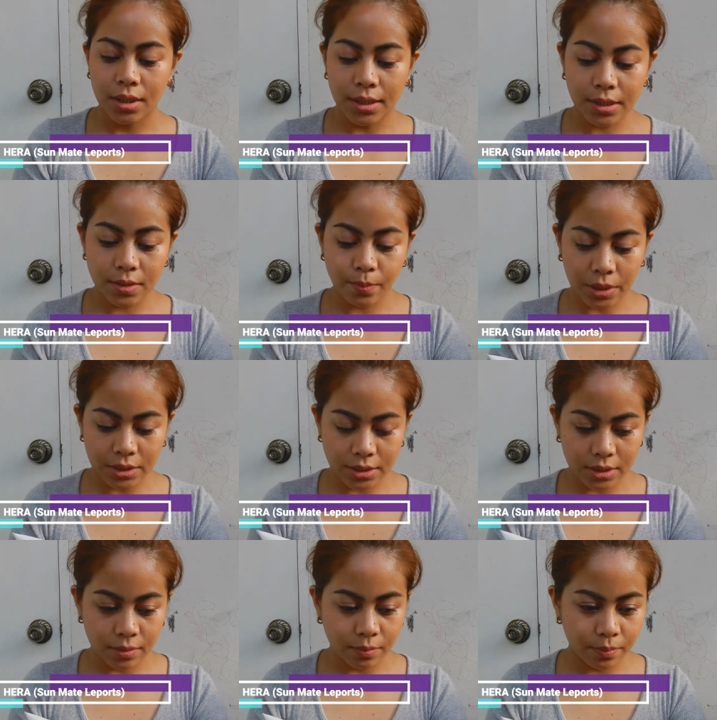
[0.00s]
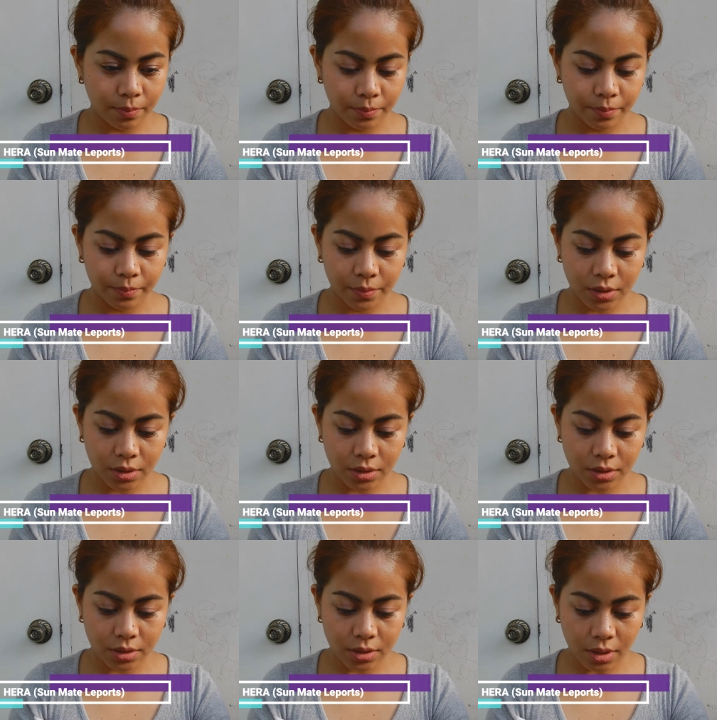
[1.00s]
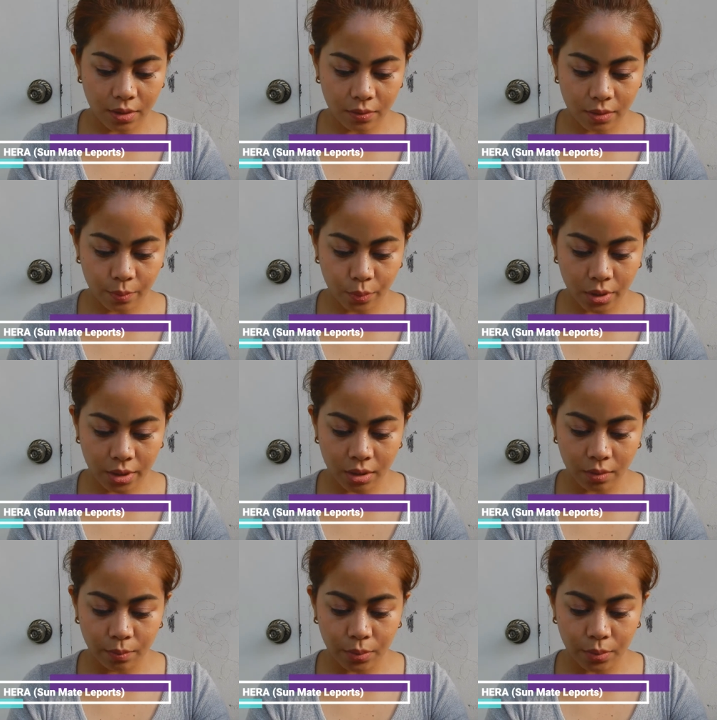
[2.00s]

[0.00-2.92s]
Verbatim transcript: expensive this Hera product